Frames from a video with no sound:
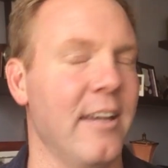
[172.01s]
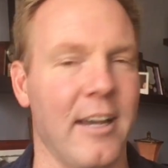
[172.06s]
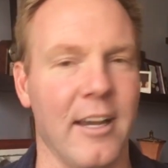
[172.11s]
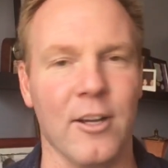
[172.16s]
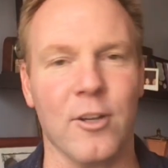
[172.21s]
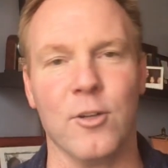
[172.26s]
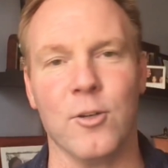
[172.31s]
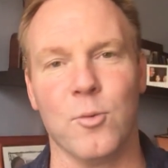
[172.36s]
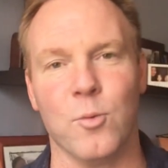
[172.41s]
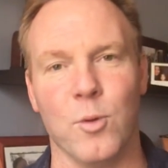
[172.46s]

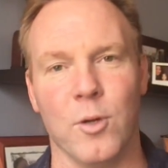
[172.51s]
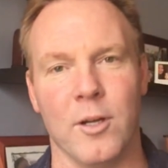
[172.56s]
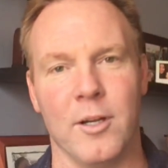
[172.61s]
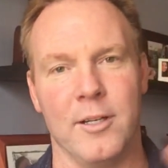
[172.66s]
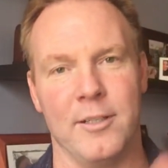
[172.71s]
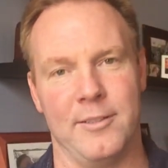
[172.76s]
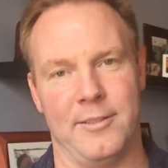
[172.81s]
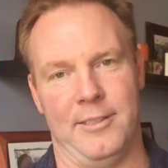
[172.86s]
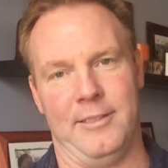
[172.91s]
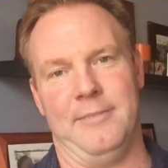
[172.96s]
Yeah, Good Will
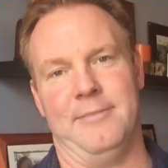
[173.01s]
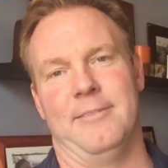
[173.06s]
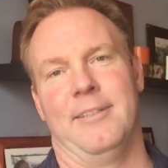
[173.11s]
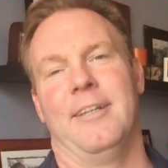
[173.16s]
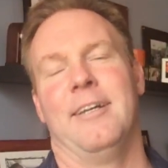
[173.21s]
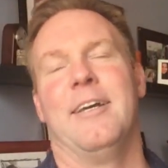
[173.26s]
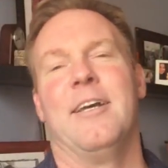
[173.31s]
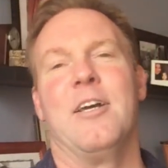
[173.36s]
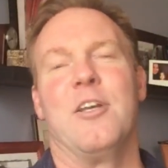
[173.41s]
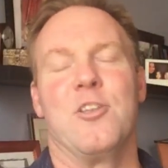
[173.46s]
Hunting.
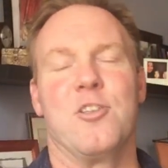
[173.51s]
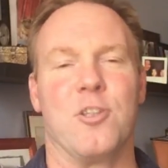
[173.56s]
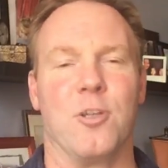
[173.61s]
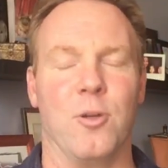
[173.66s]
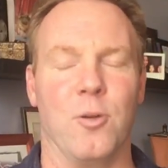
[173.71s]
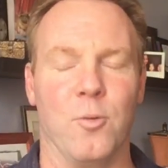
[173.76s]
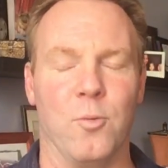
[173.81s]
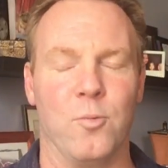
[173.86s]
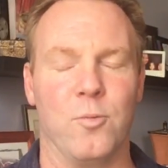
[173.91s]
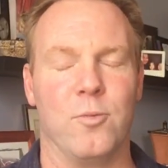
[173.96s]

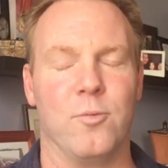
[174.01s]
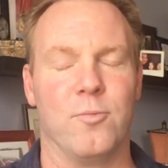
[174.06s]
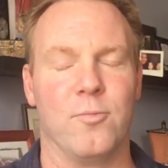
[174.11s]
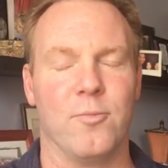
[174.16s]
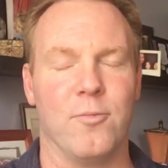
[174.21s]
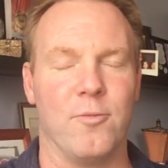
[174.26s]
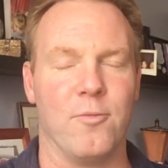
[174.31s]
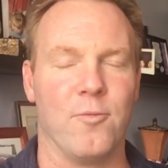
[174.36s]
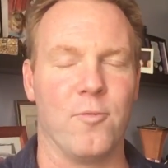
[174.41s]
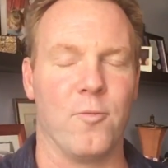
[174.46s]
So
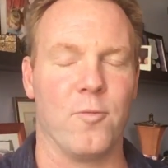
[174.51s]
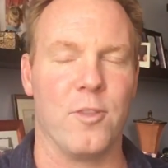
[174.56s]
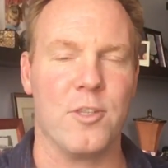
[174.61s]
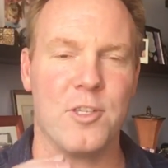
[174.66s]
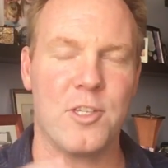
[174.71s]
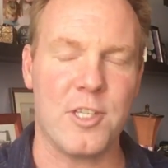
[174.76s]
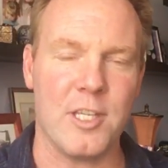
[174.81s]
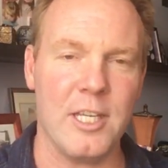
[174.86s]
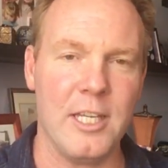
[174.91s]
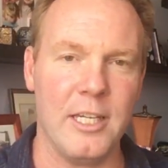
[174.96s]
the
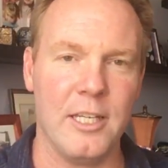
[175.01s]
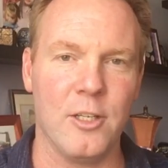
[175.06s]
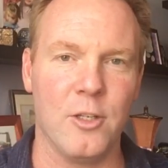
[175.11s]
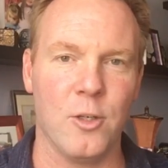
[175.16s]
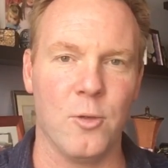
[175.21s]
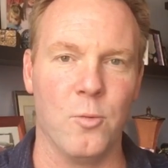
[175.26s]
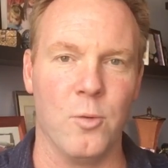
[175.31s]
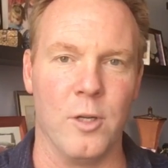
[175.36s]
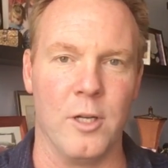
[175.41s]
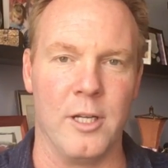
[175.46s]
scene in
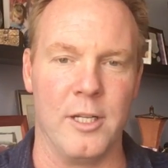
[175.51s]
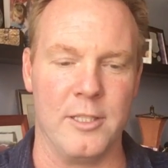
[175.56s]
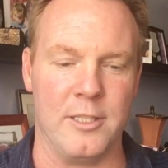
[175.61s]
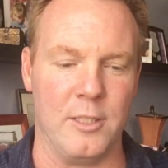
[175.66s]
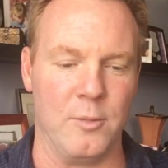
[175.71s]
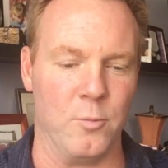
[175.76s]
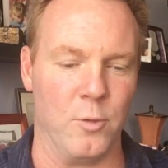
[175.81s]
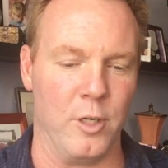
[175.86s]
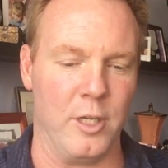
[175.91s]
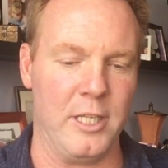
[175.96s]
Good Will
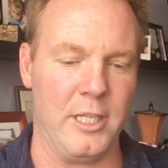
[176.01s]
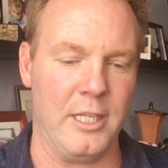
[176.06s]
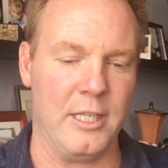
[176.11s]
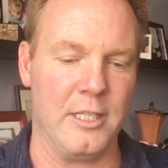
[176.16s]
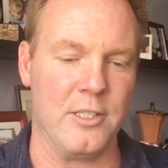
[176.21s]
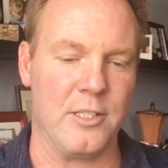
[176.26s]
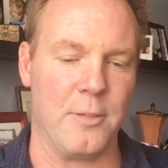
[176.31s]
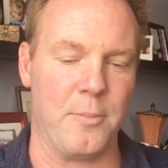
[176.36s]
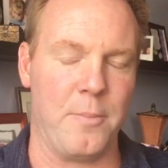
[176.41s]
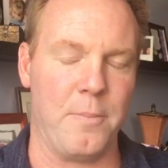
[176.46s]
Hunting
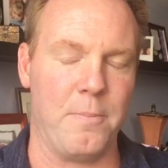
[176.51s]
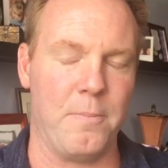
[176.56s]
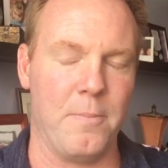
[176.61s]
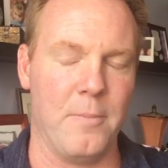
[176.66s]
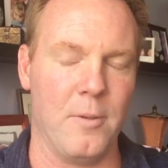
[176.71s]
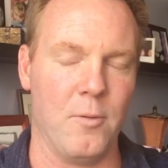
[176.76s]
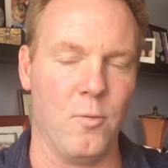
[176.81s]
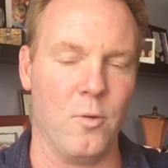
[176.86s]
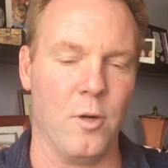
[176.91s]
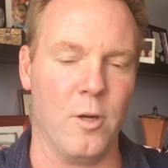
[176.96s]

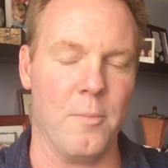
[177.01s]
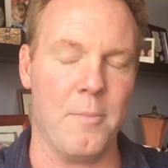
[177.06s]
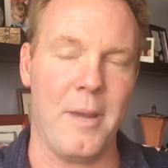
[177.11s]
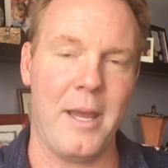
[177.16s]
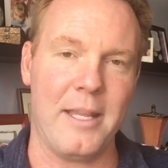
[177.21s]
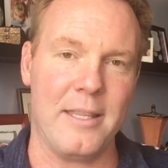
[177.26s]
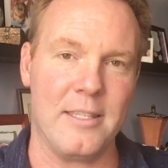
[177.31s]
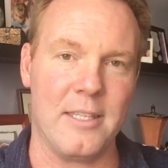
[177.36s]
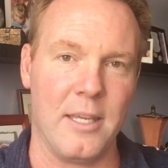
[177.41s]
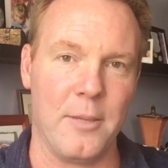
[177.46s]
where
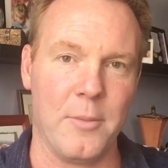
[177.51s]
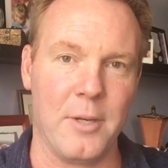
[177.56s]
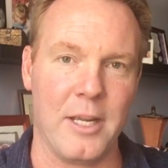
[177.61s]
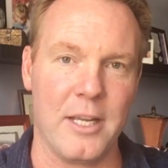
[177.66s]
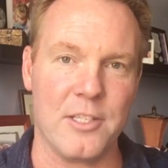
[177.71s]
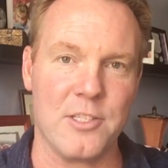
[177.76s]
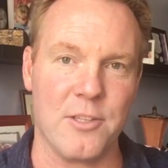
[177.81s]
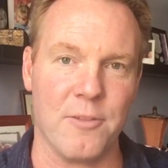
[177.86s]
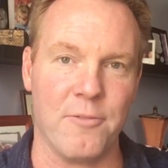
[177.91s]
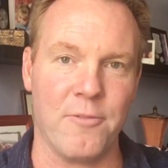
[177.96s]
Matt Damon
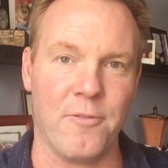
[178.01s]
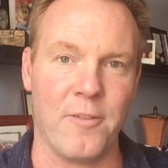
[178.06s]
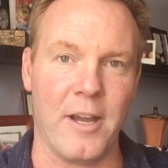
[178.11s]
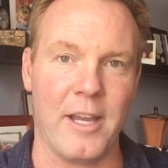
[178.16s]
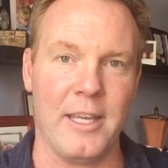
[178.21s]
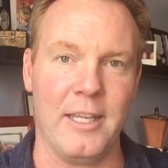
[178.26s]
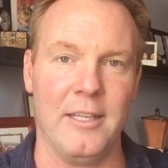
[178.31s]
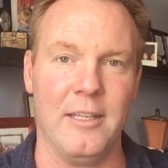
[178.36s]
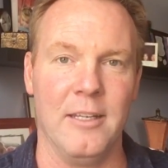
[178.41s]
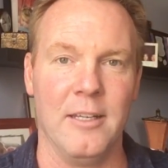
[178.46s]
has to
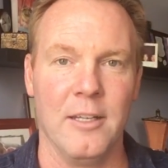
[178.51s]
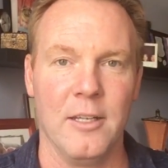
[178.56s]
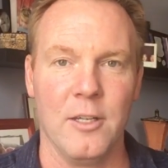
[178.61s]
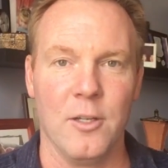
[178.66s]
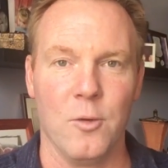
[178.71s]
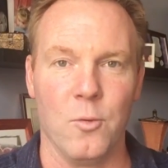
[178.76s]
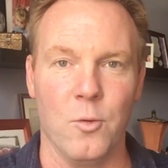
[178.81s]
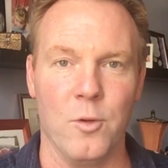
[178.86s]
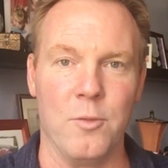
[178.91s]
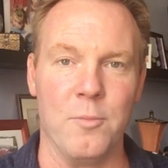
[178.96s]
fight
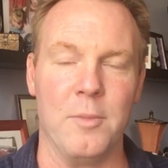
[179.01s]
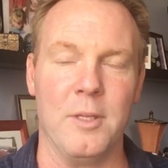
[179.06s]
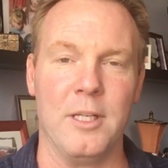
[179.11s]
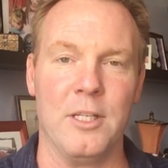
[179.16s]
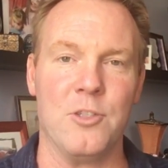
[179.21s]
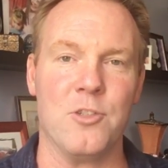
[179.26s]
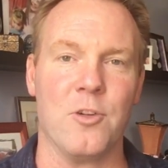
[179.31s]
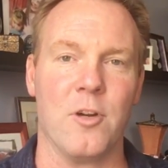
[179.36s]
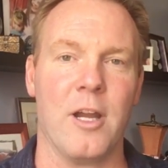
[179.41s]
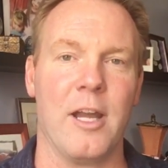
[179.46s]
with
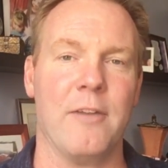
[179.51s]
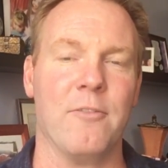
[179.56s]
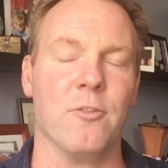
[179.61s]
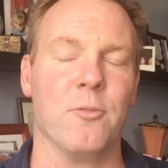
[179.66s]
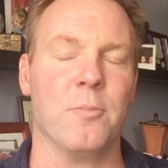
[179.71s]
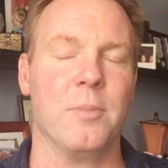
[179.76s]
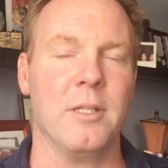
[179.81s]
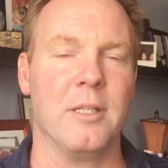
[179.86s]
Minnie Driver